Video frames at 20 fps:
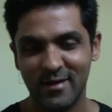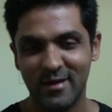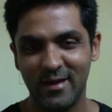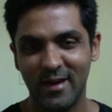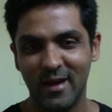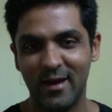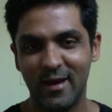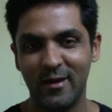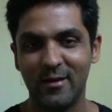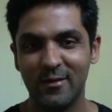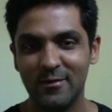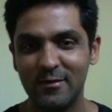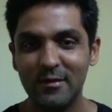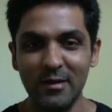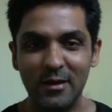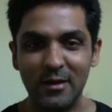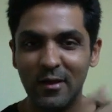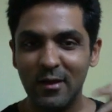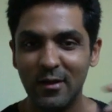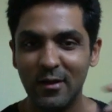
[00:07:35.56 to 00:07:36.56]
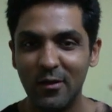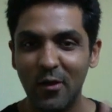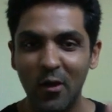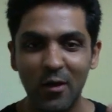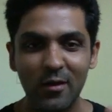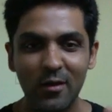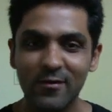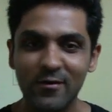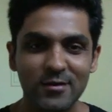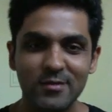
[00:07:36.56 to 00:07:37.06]
And
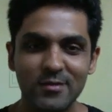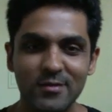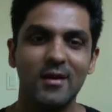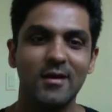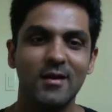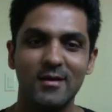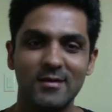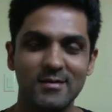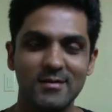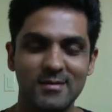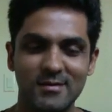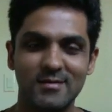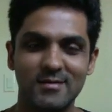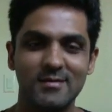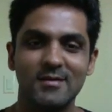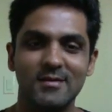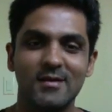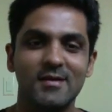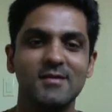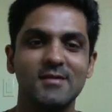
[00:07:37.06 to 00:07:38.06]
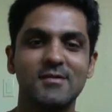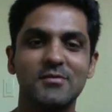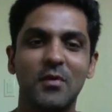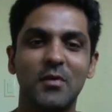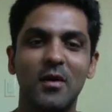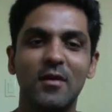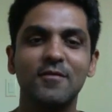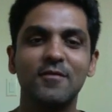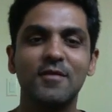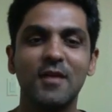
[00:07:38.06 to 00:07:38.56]
Lord Krishna is
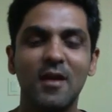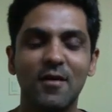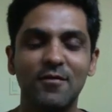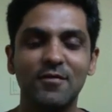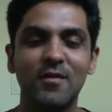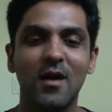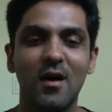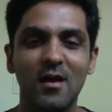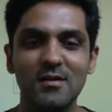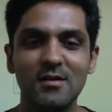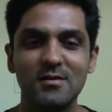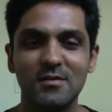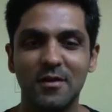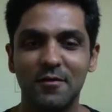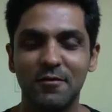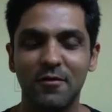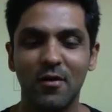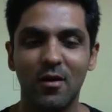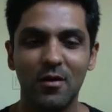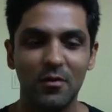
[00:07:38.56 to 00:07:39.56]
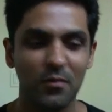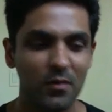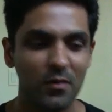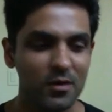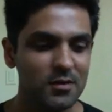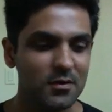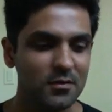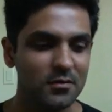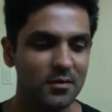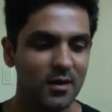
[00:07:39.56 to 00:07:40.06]
one of the avatars of Lord
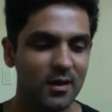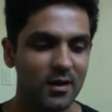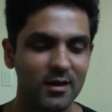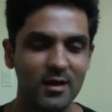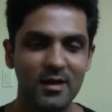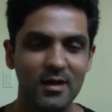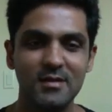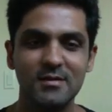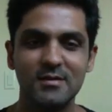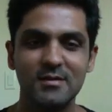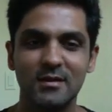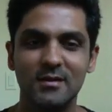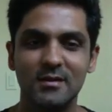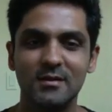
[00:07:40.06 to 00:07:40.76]
Vishnu, and he's